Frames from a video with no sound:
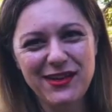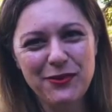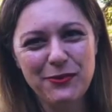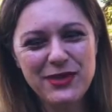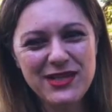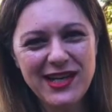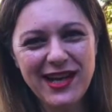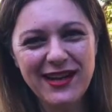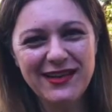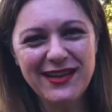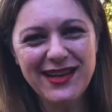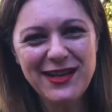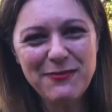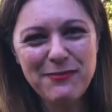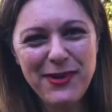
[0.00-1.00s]
which can
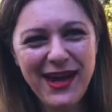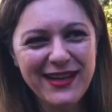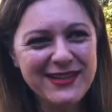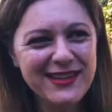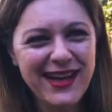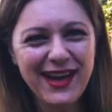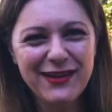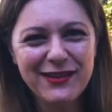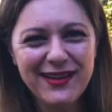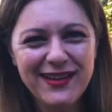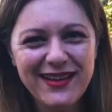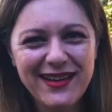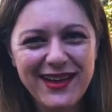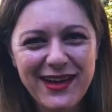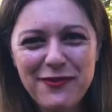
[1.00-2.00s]
impact our
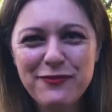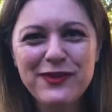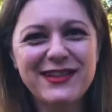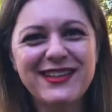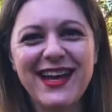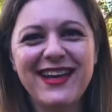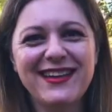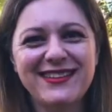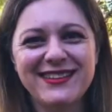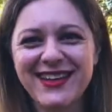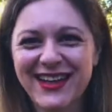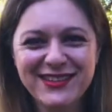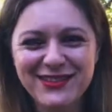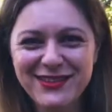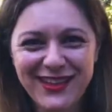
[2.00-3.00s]
everyday,
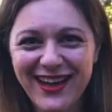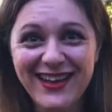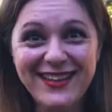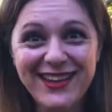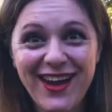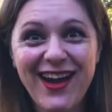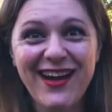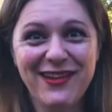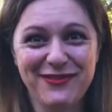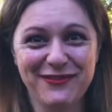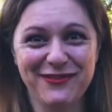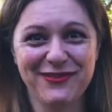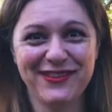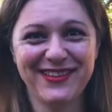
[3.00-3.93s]
day-to-day life.